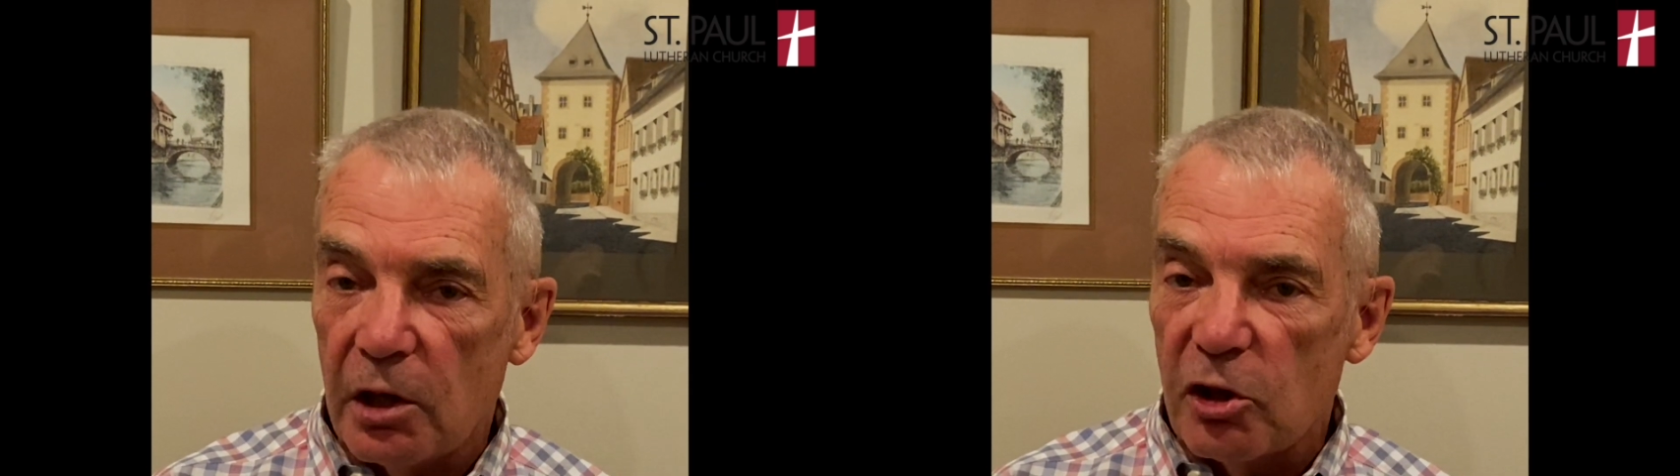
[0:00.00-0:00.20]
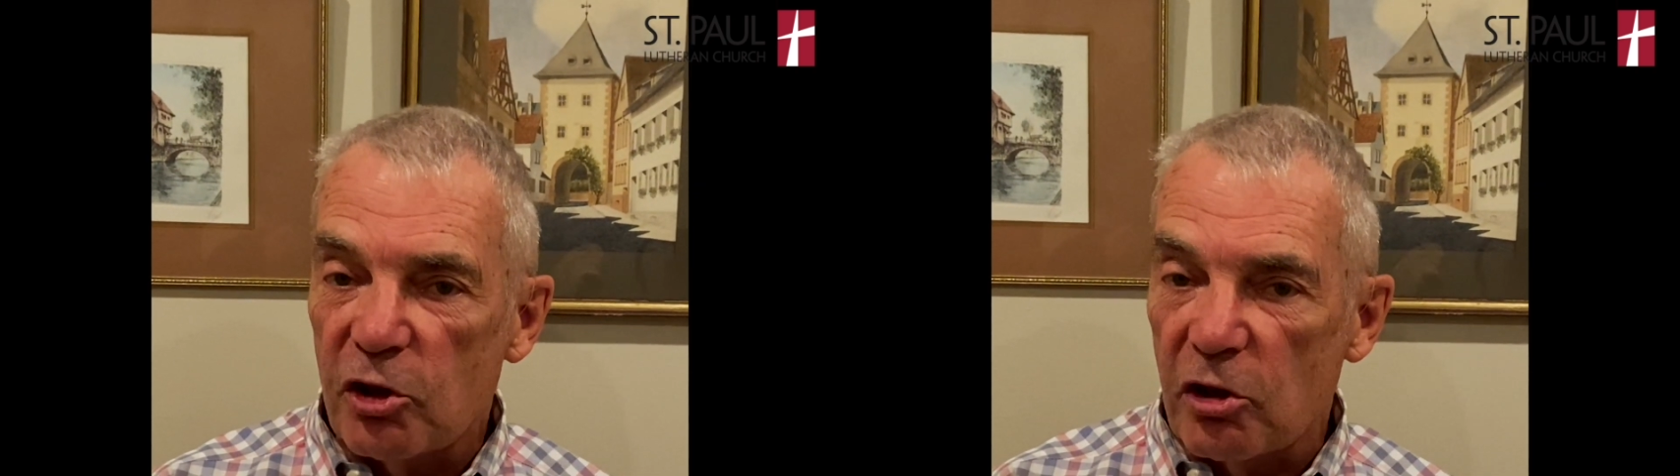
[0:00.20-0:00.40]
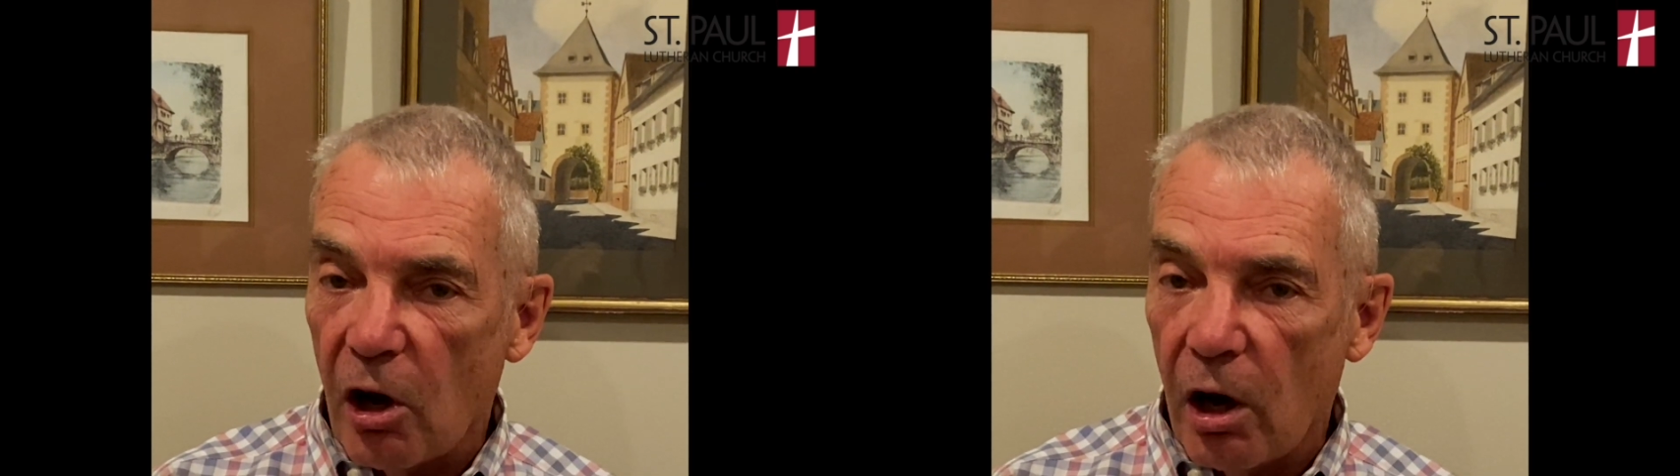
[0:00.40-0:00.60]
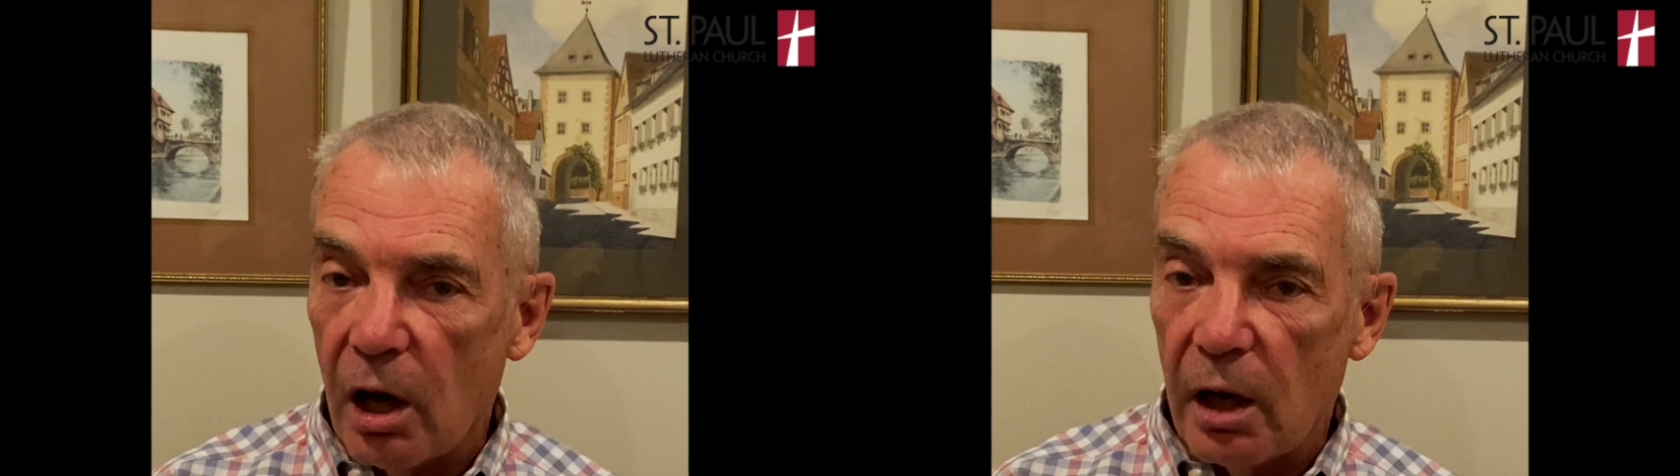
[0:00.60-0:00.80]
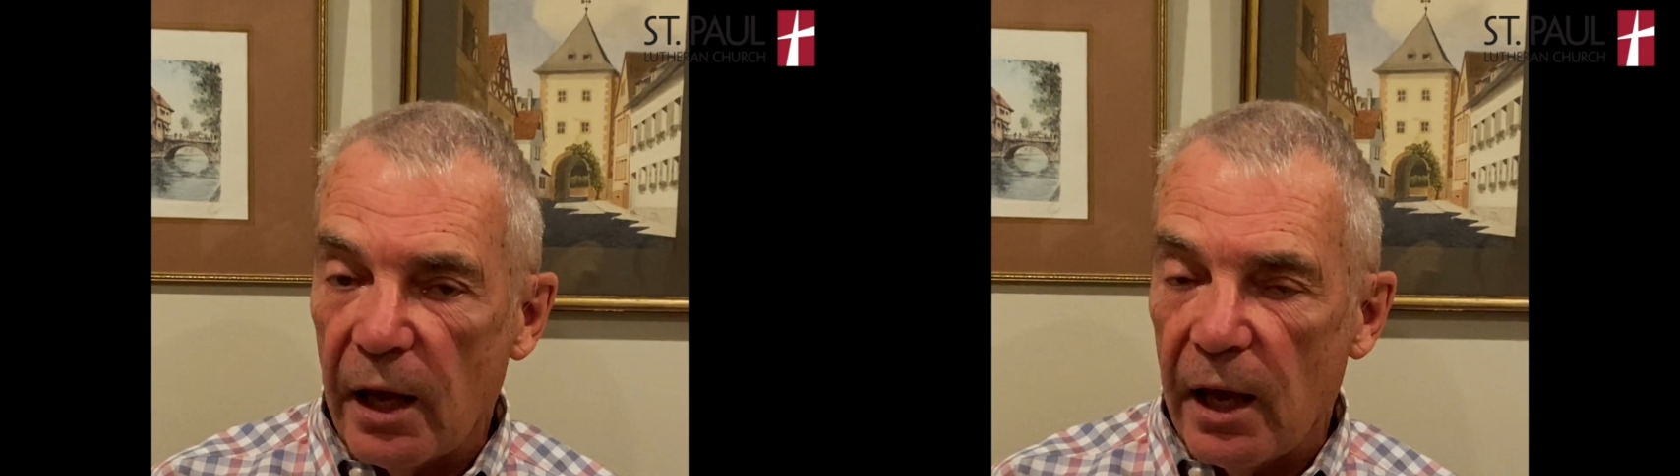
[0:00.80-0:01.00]

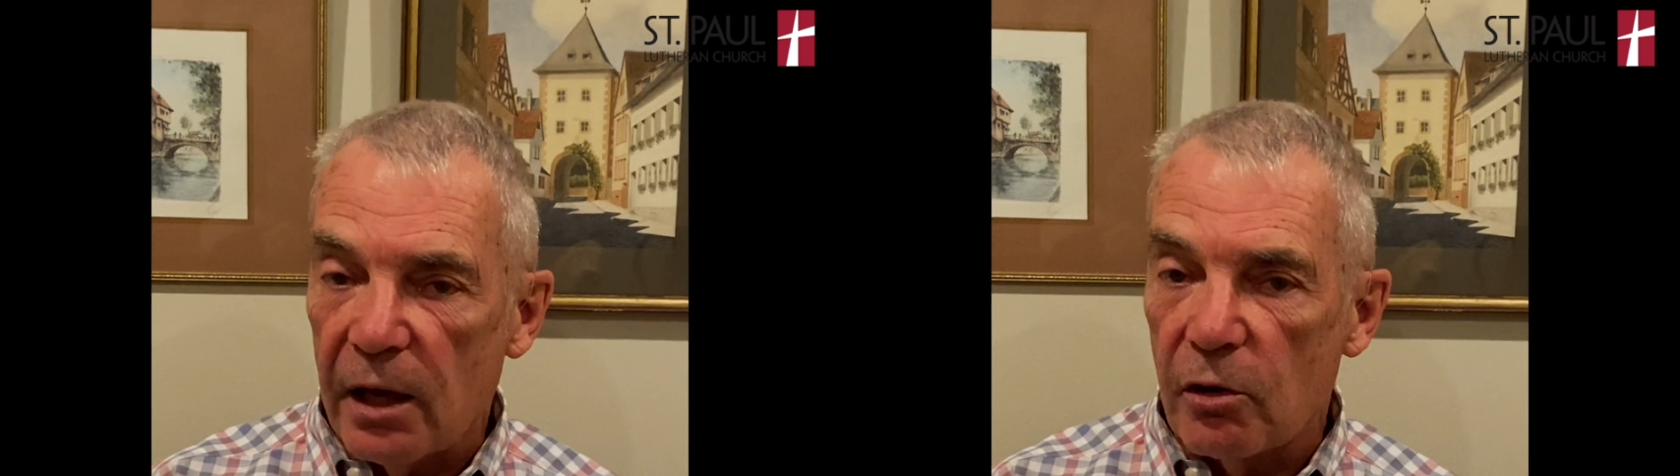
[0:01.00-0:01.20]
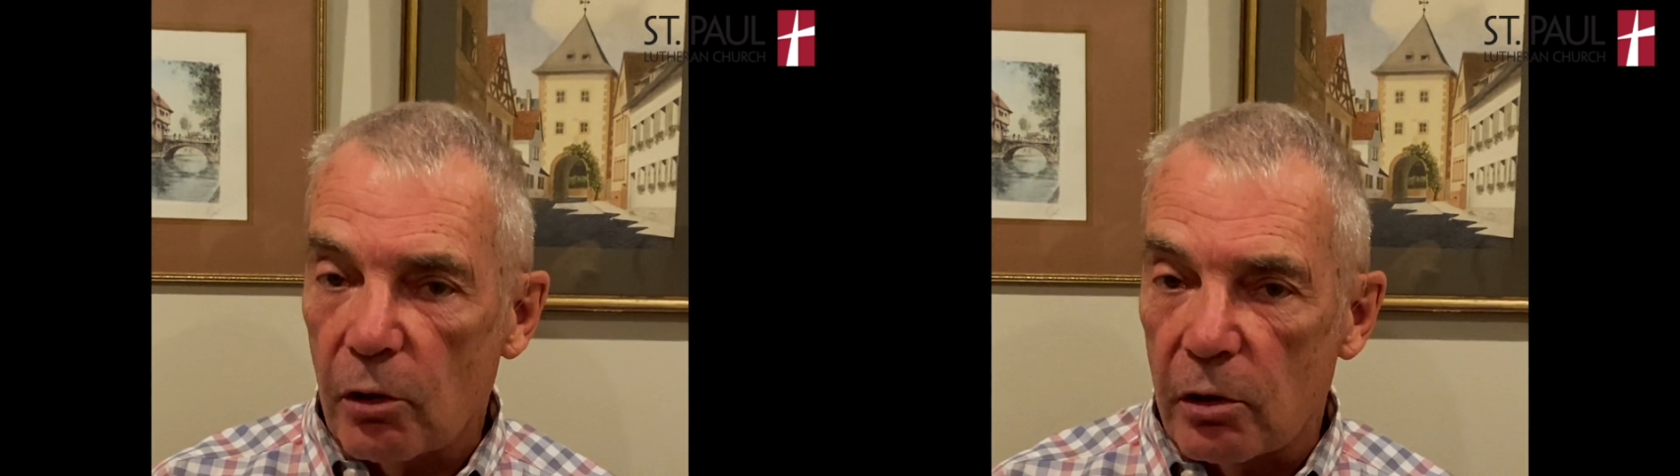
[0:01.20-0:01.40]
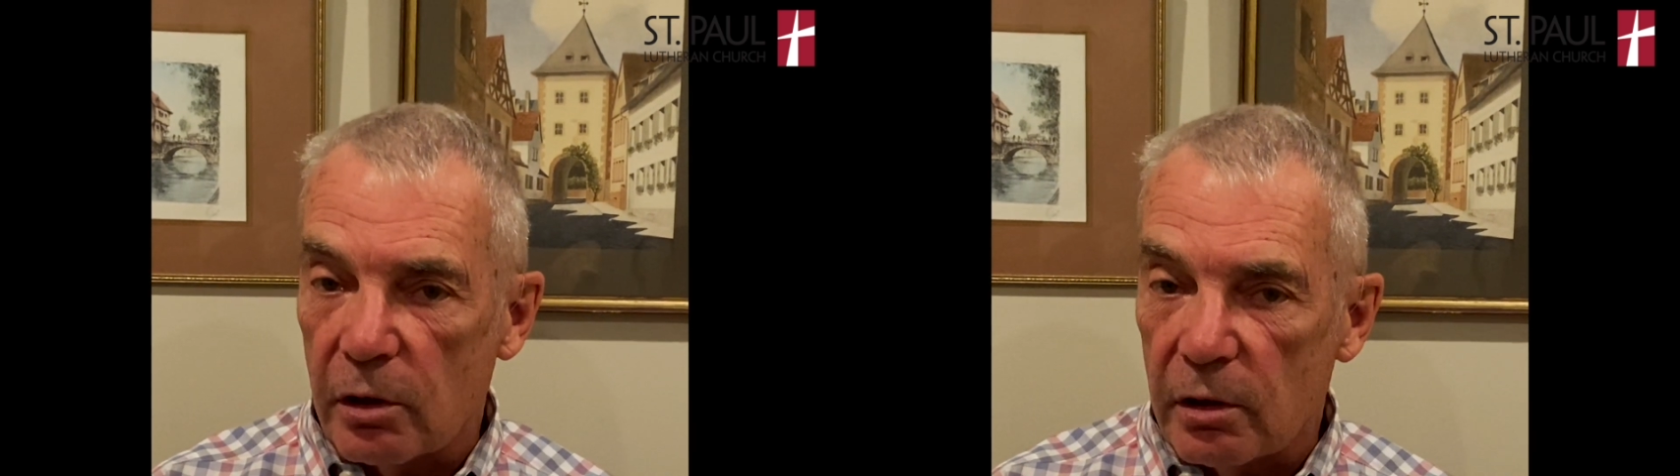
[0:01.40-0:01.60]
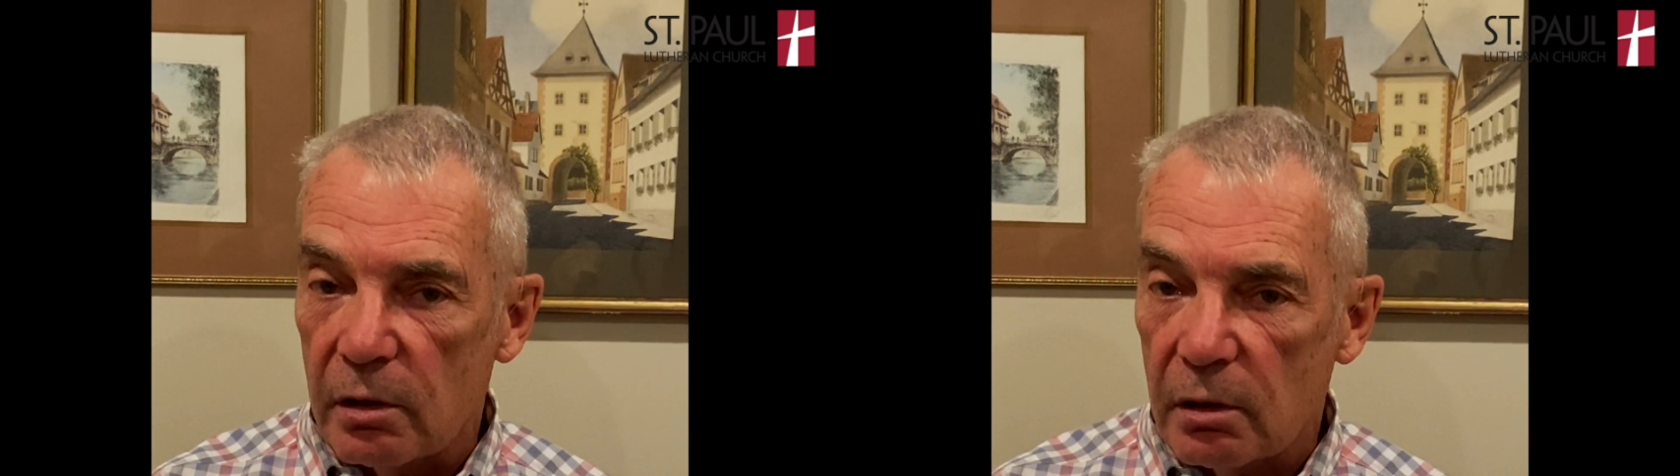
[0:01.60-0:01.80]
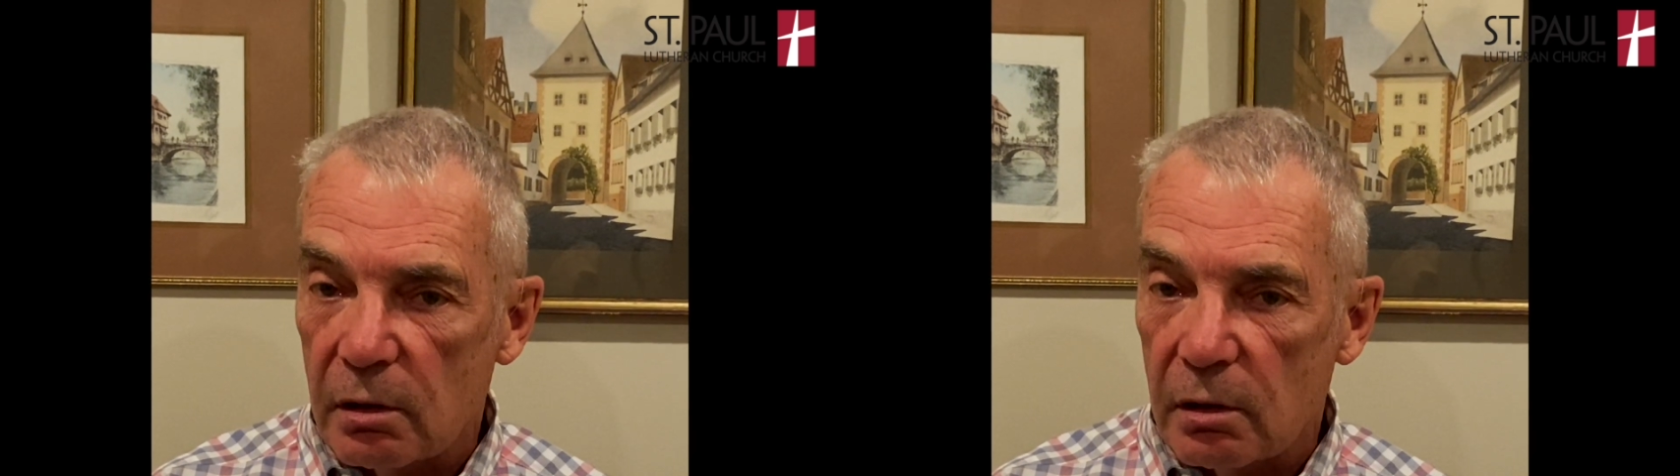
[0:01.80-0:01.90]
saw and heard